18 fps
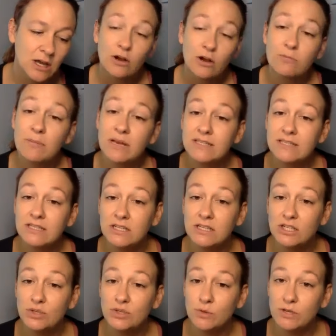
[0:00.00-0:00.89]
Her
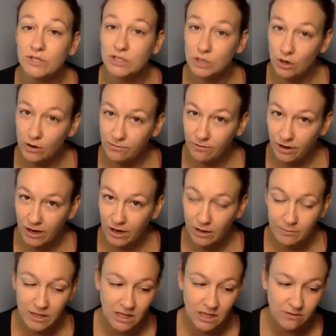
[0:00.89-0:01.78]
message was to
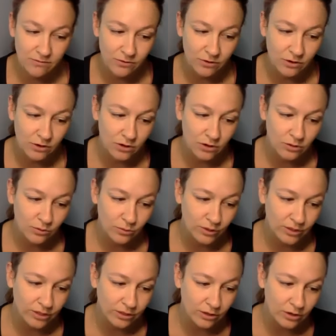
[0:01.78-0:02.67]
overcome evil
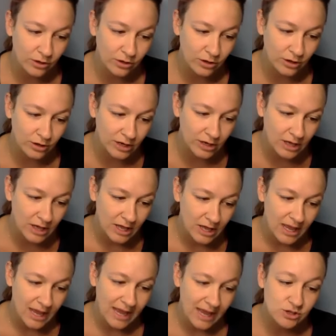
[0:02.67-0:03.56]
with good,
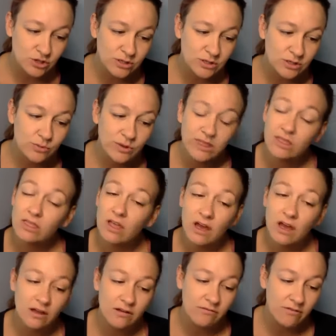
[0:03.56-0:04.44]
hatred with
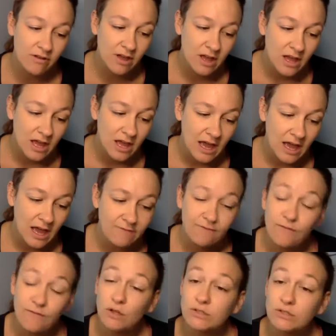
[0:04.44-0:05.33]
love,
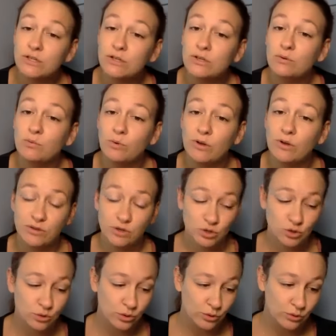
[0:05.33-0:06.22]
and falsehood with
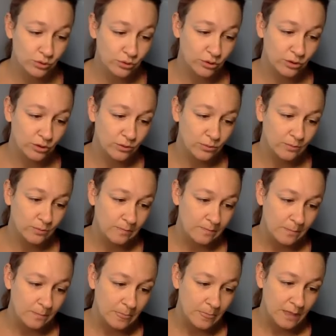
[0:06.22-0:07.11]
truth.
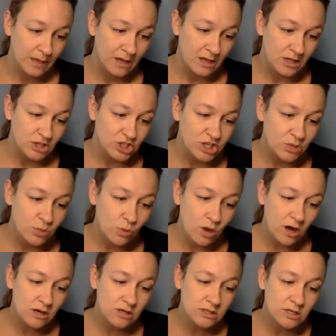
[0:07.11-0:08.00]
She
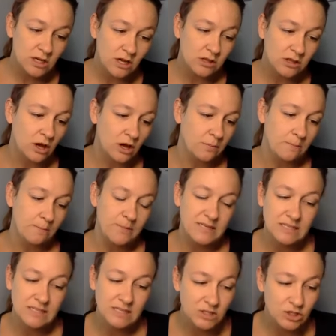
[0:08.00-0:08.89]
walked along
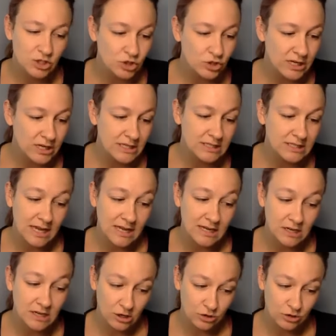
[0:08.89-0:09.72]
busy streets and